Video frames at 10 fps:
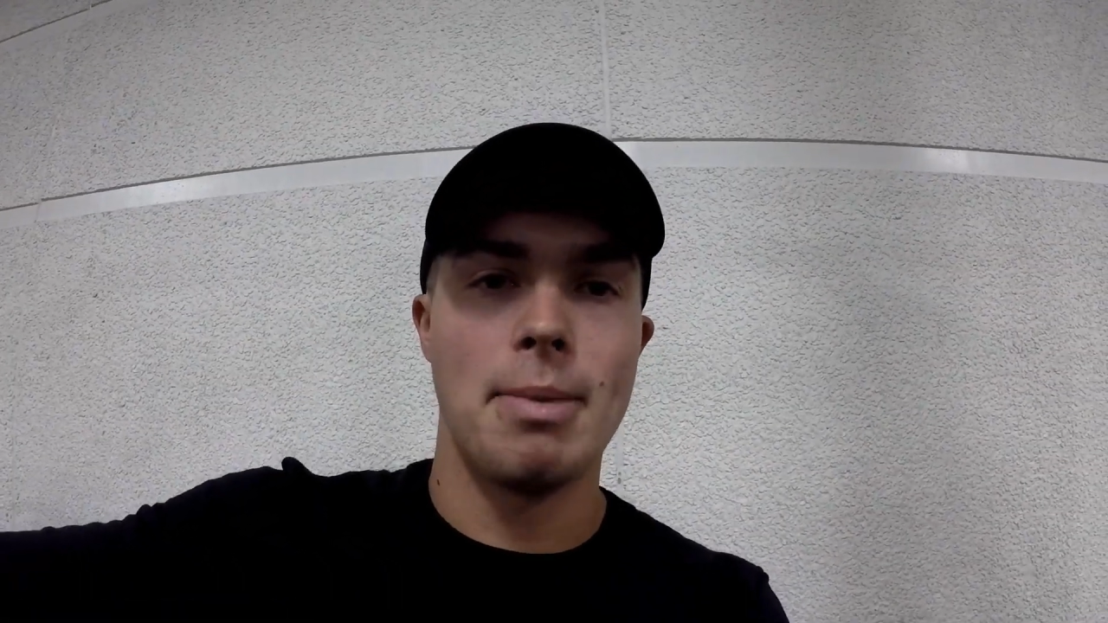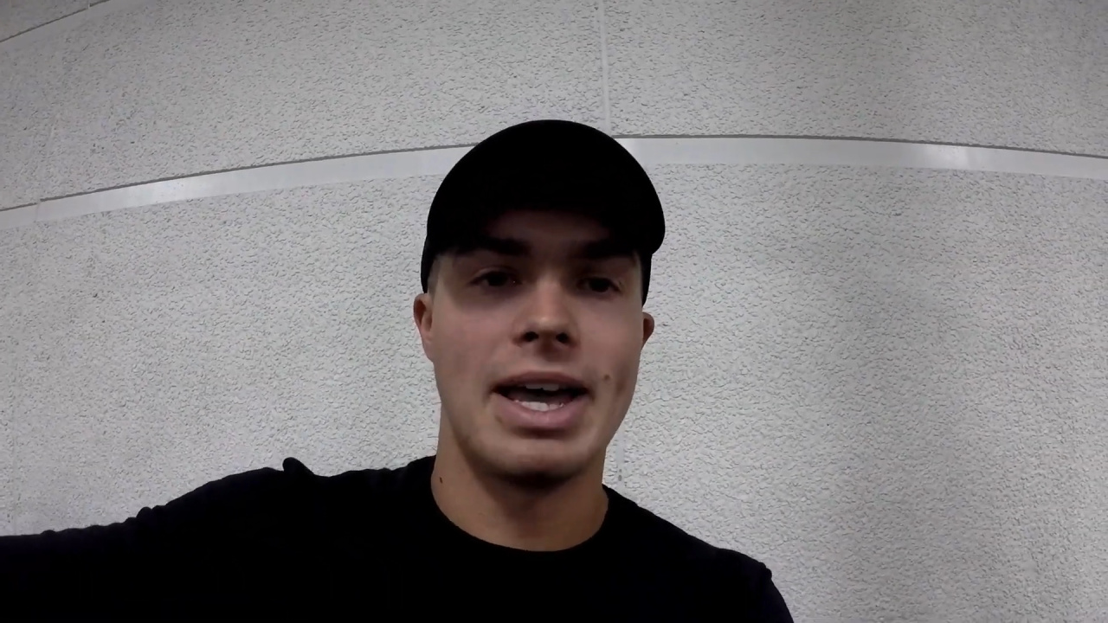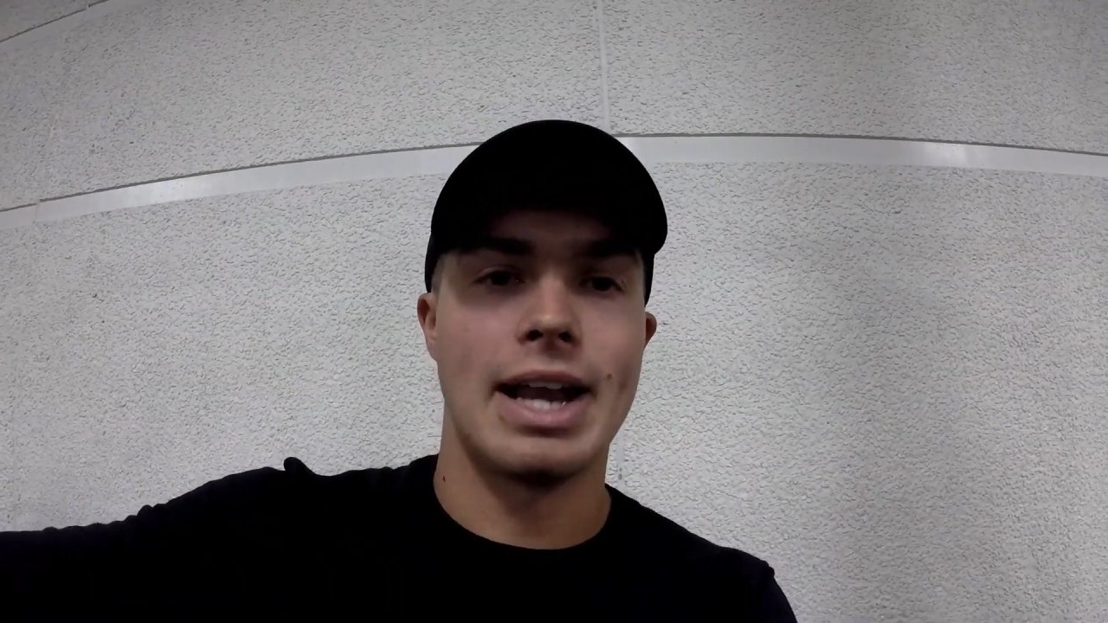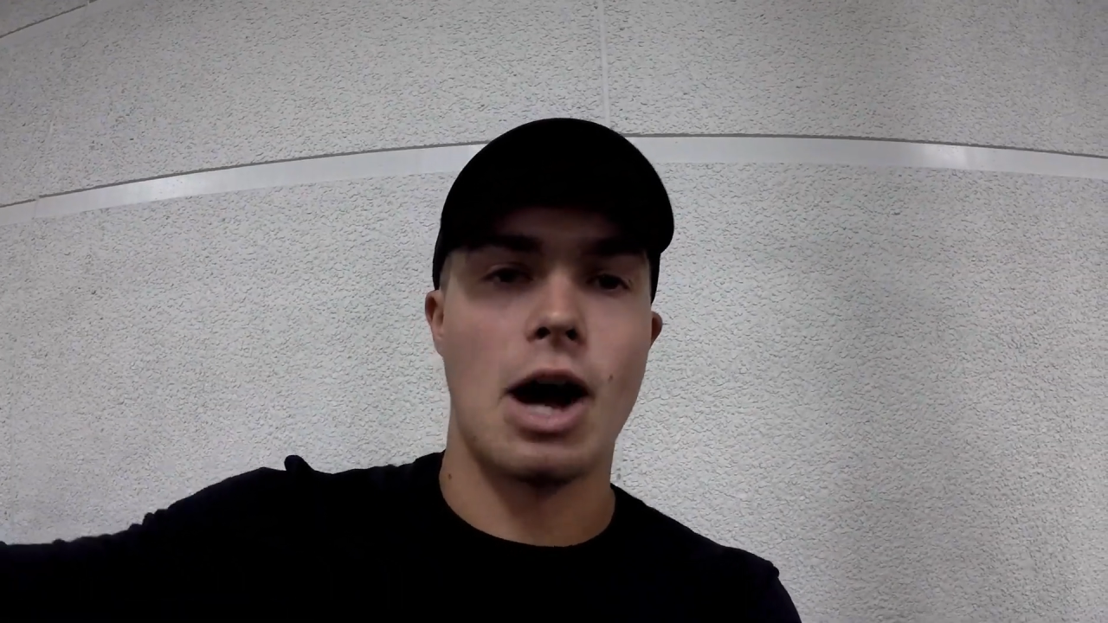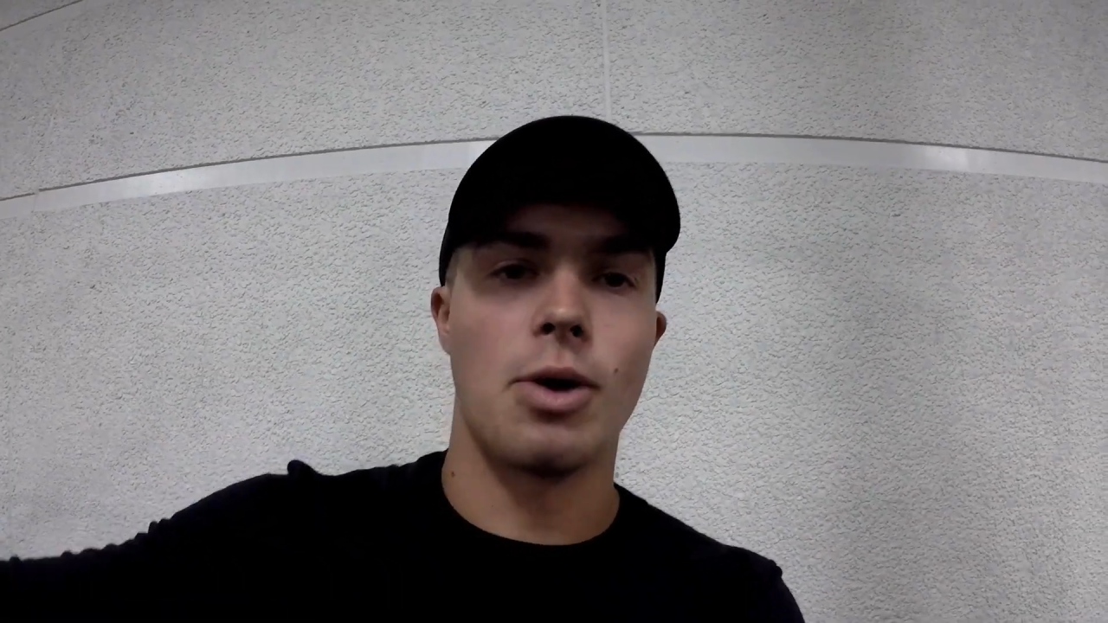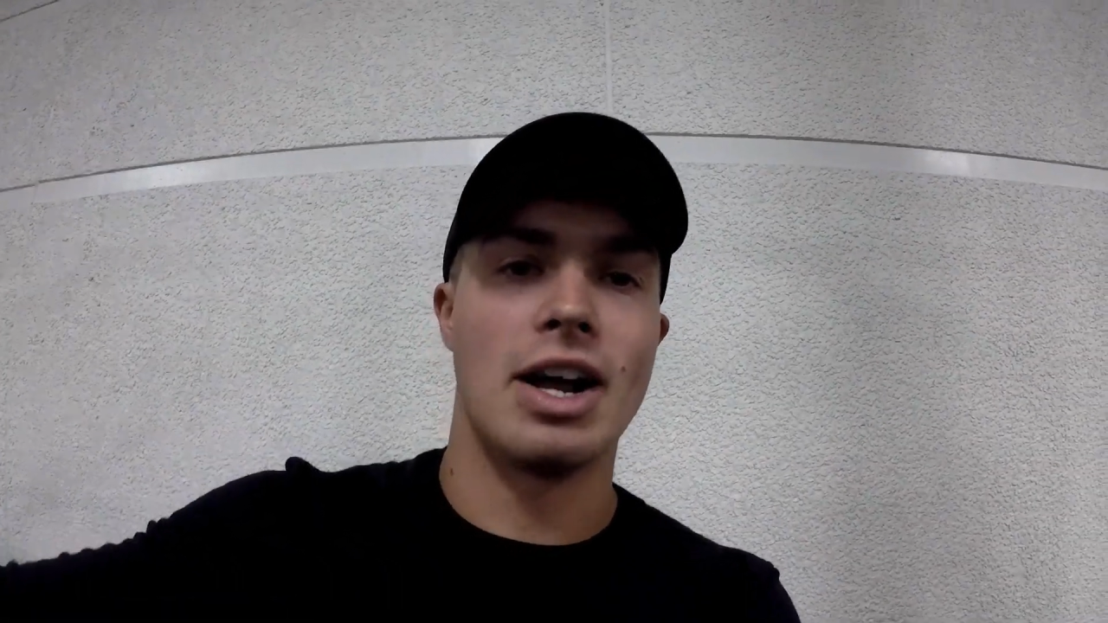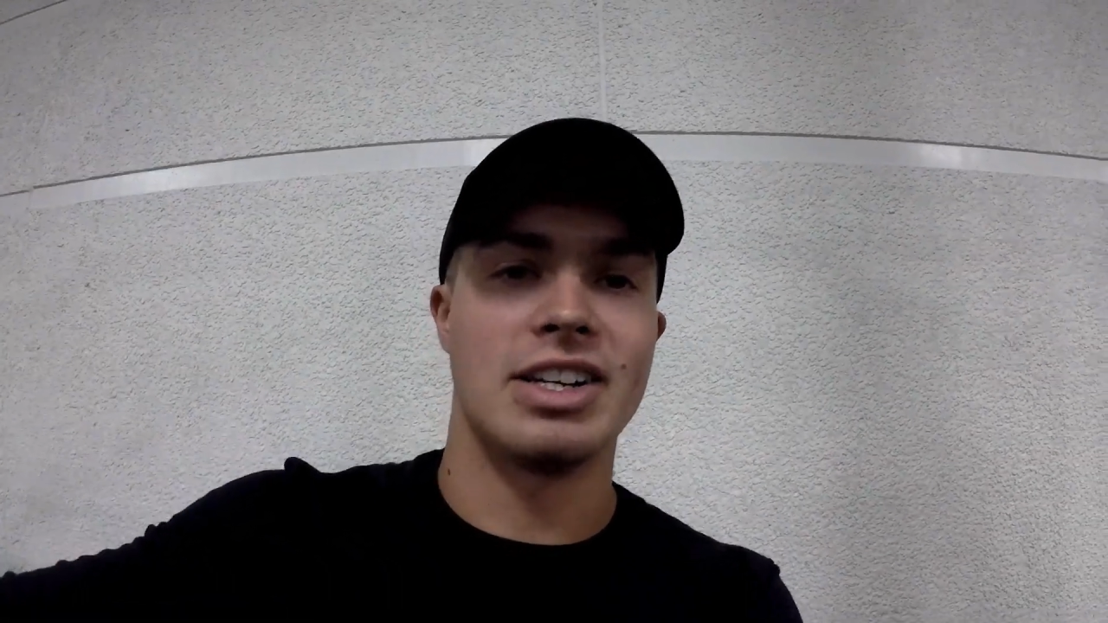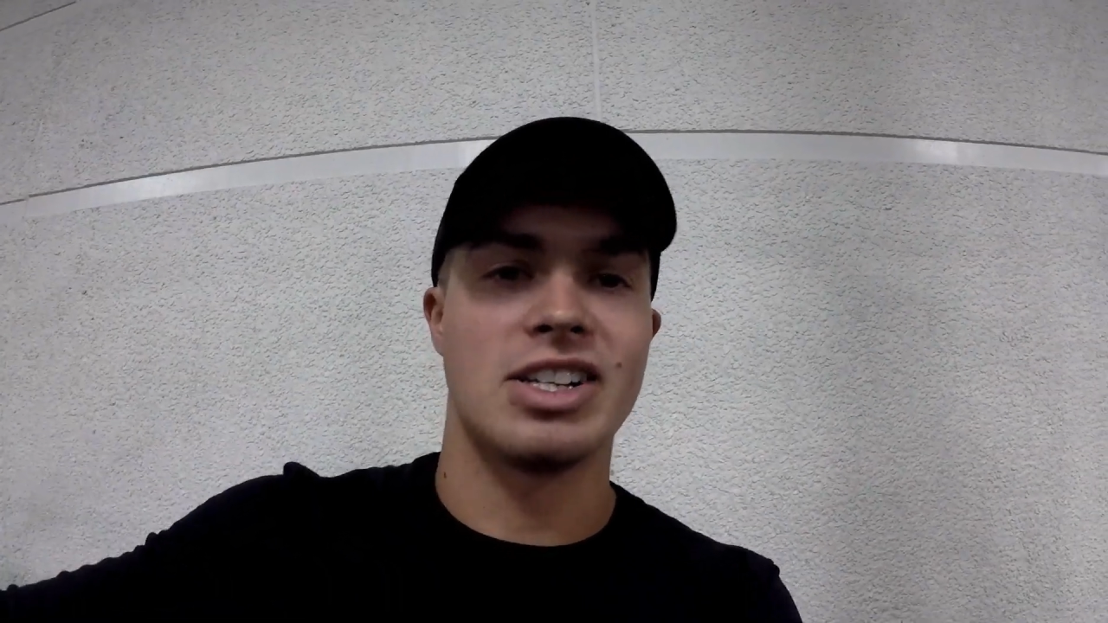and now we're on to